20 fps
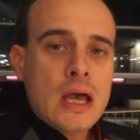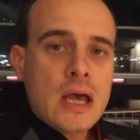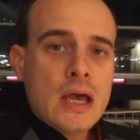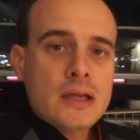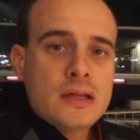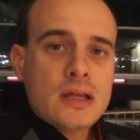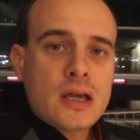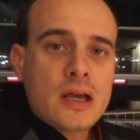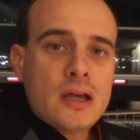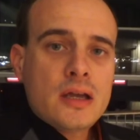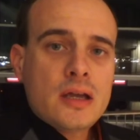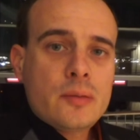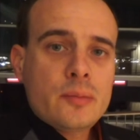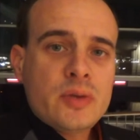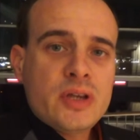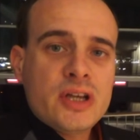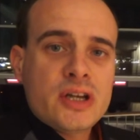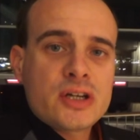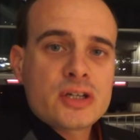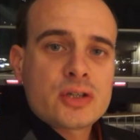And I am
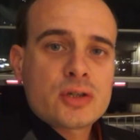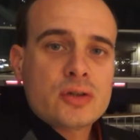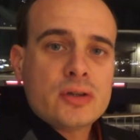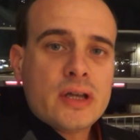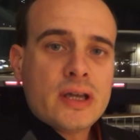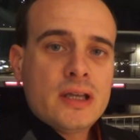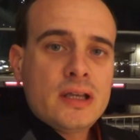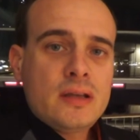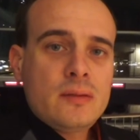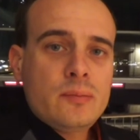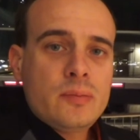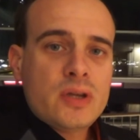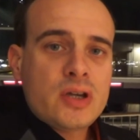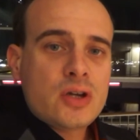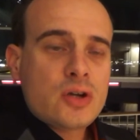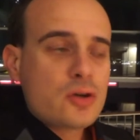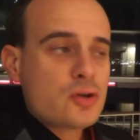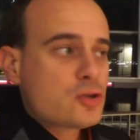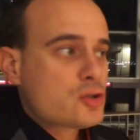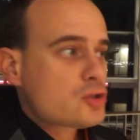here today
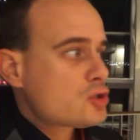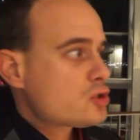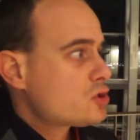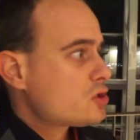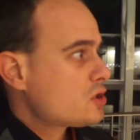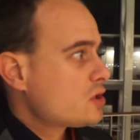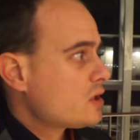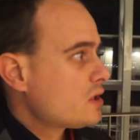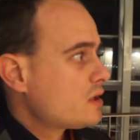because